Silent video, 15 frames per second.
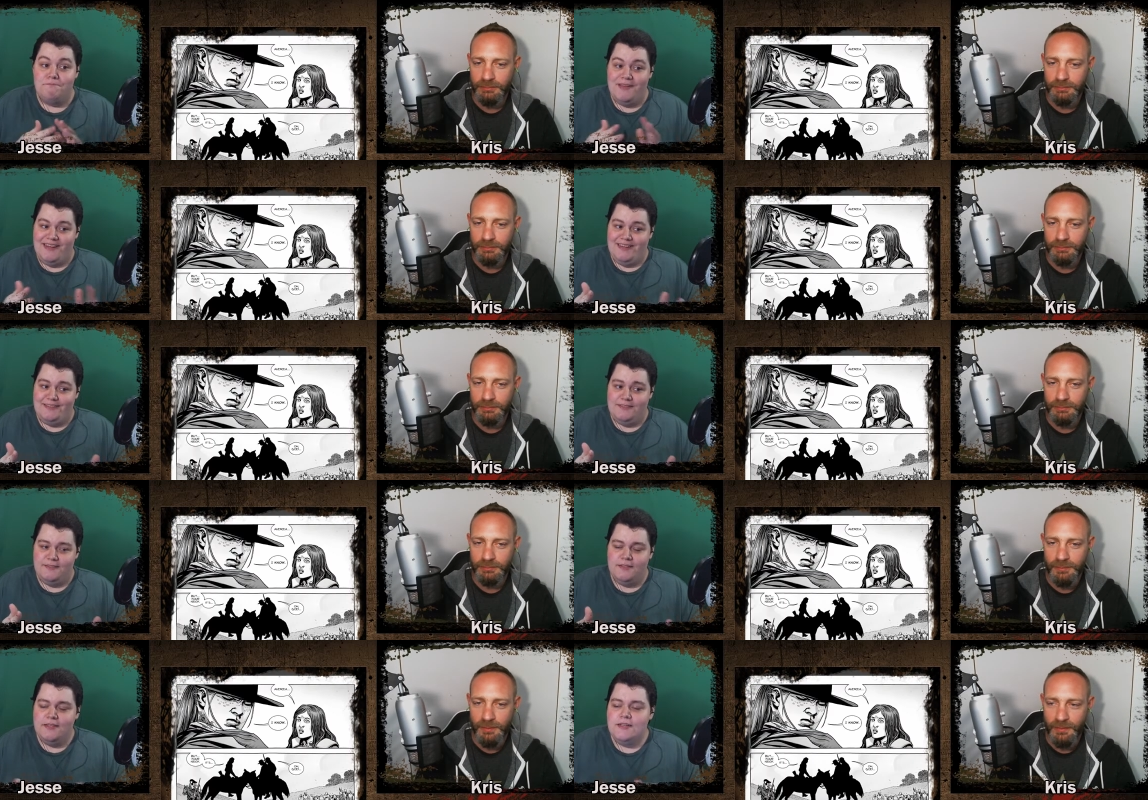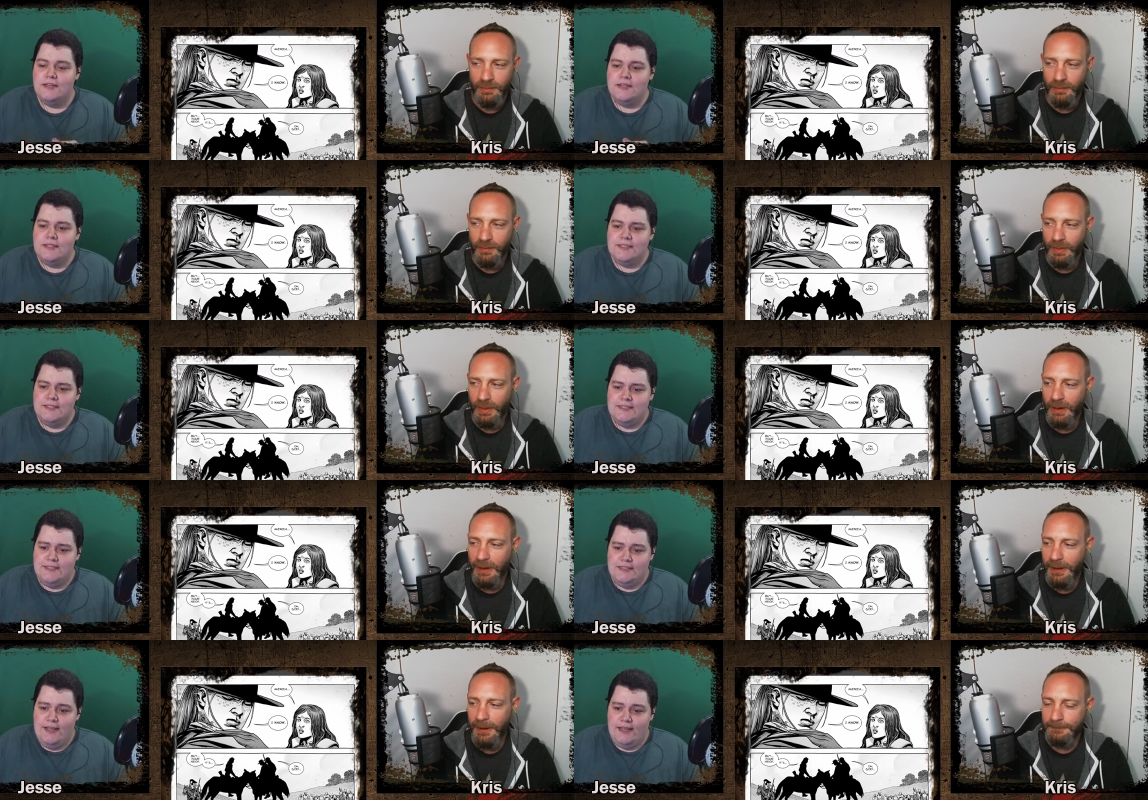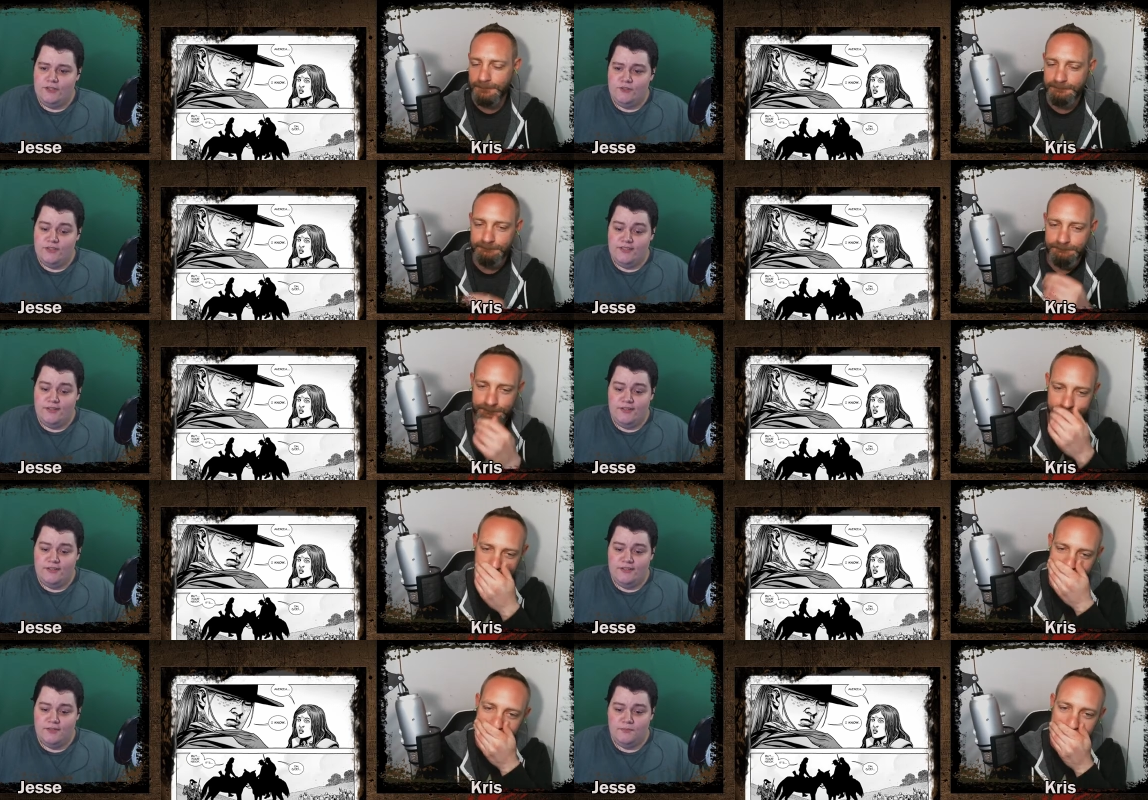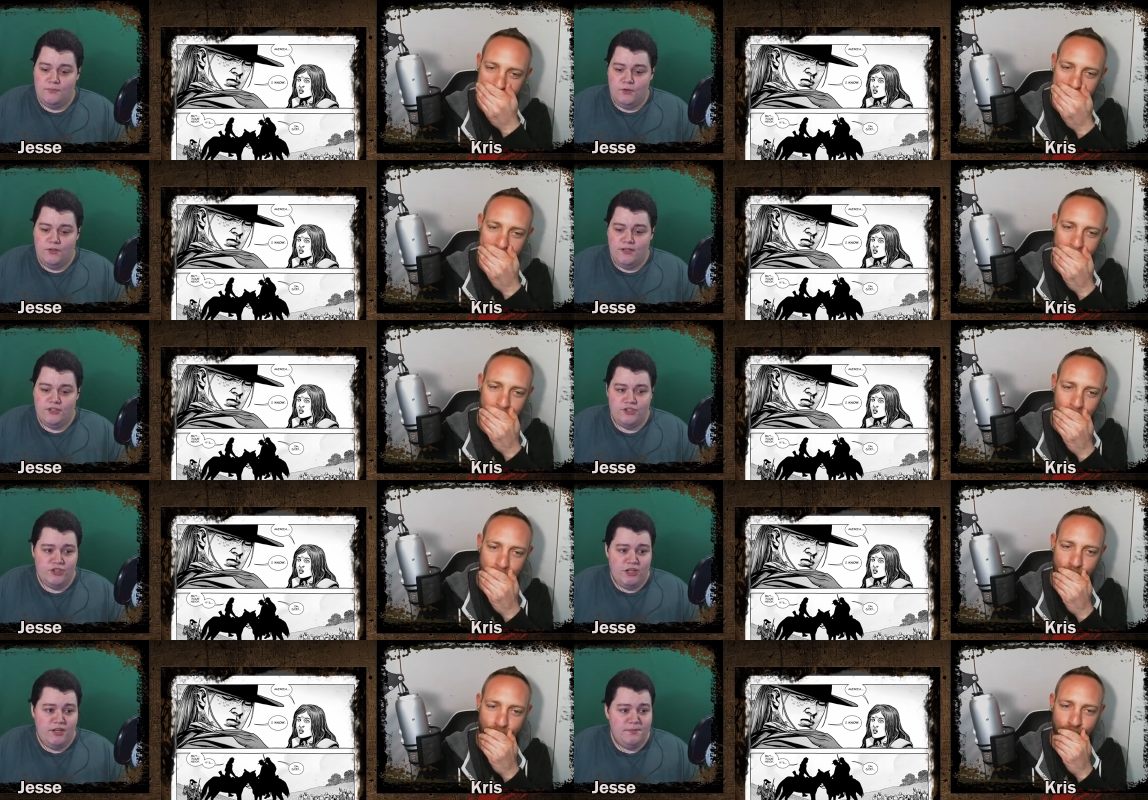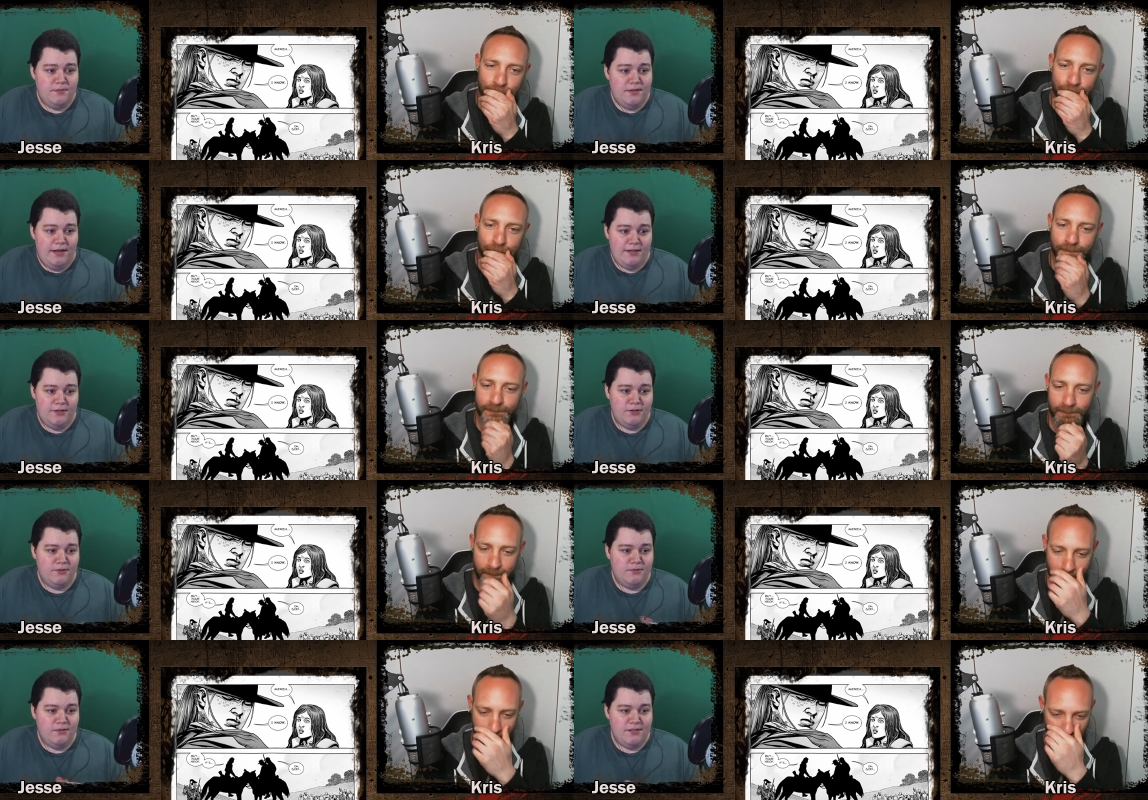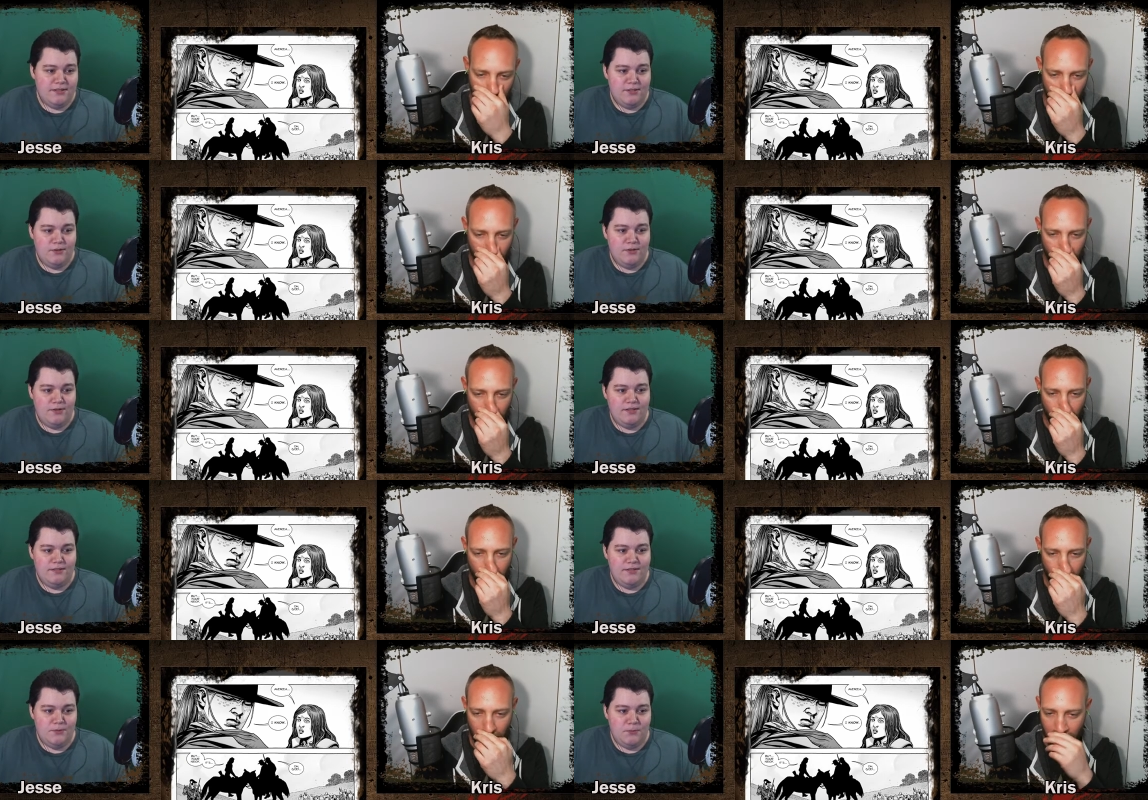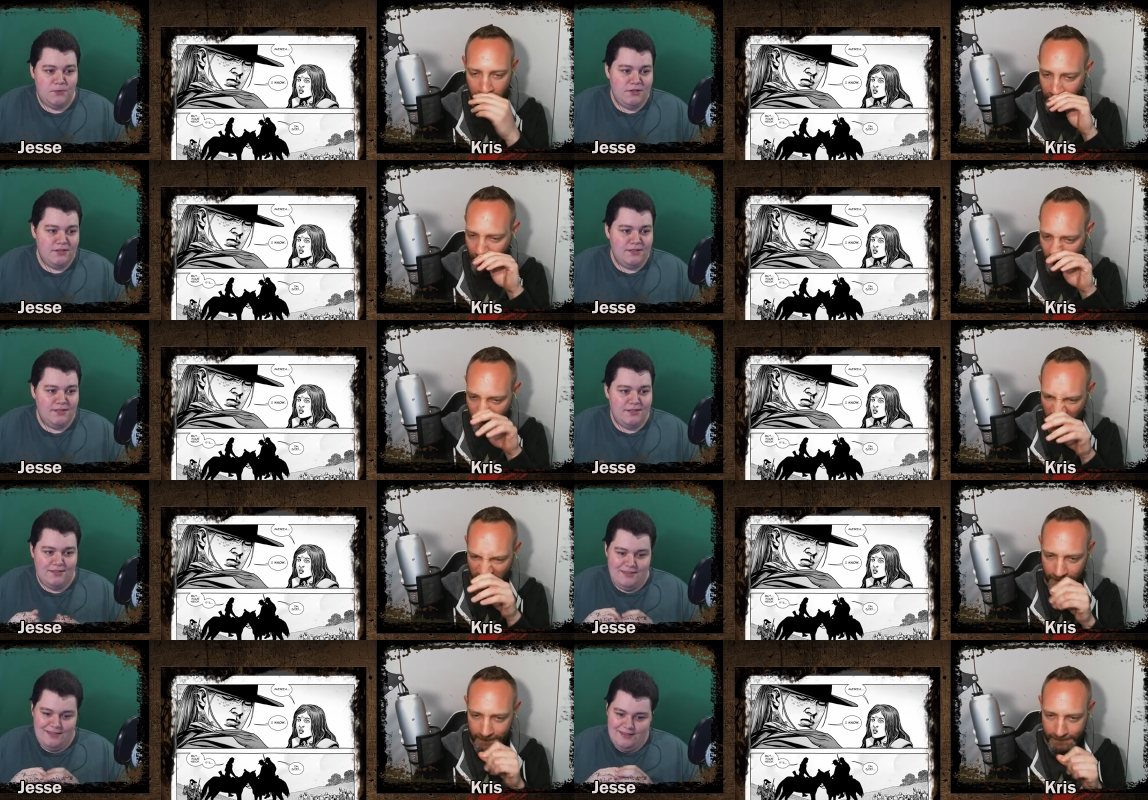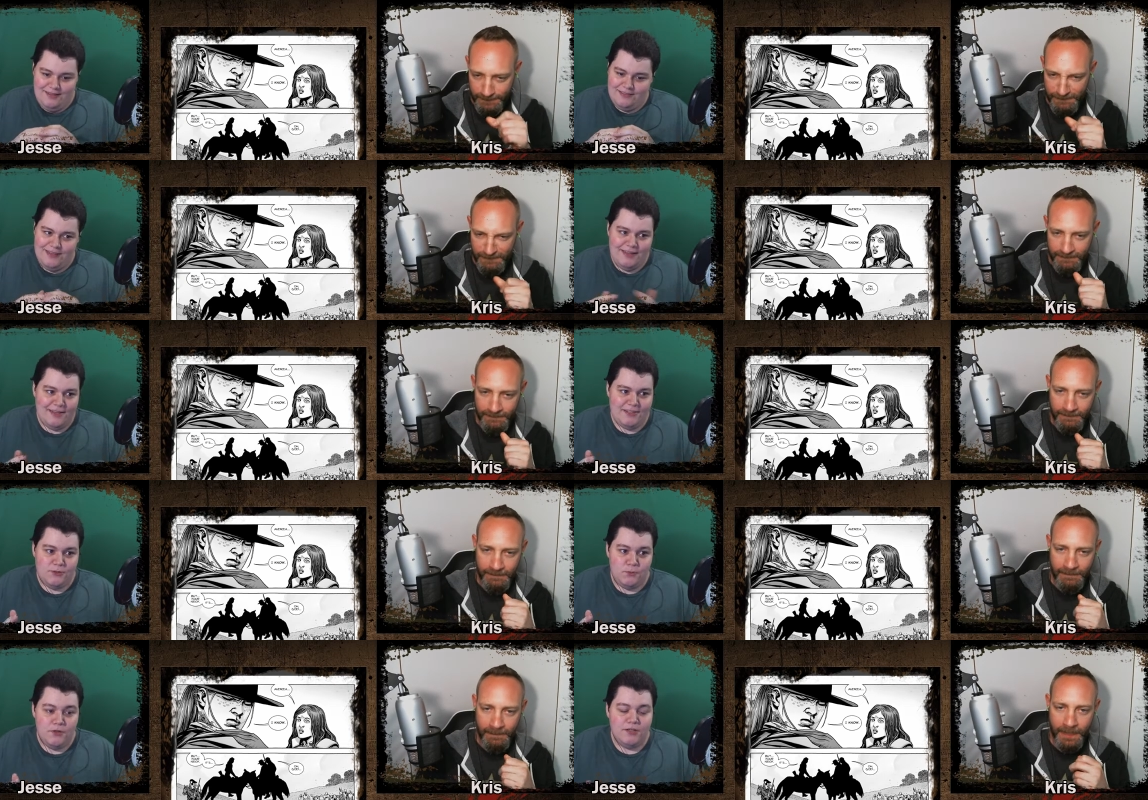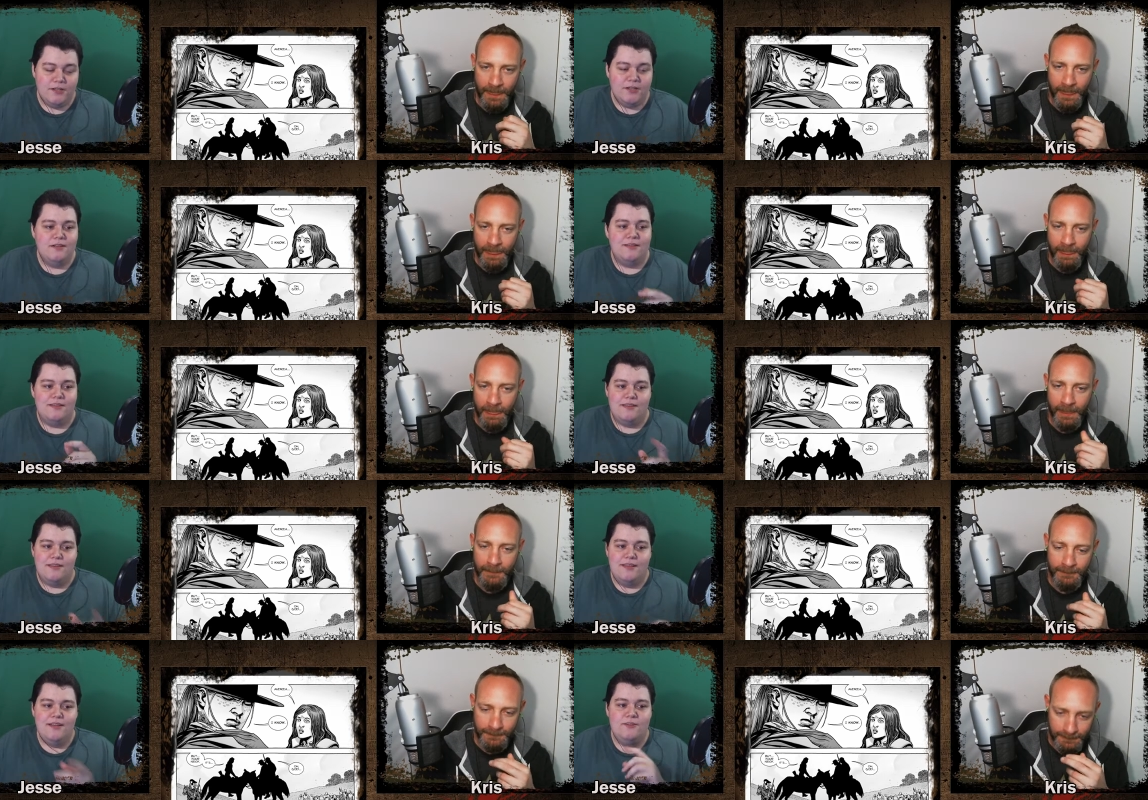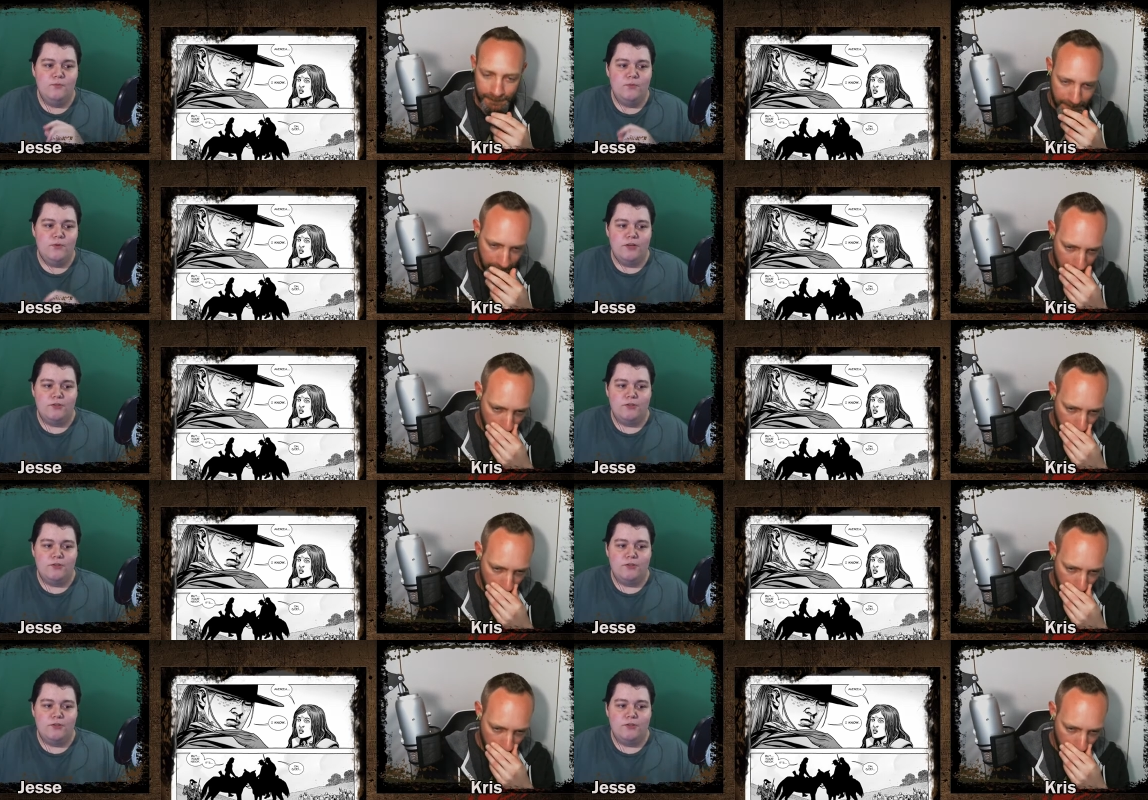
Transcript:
Speaker 1: bitten. Yep. Andrea's husband more or less shut up. I know. Let's go get to work, and they get to work. Then we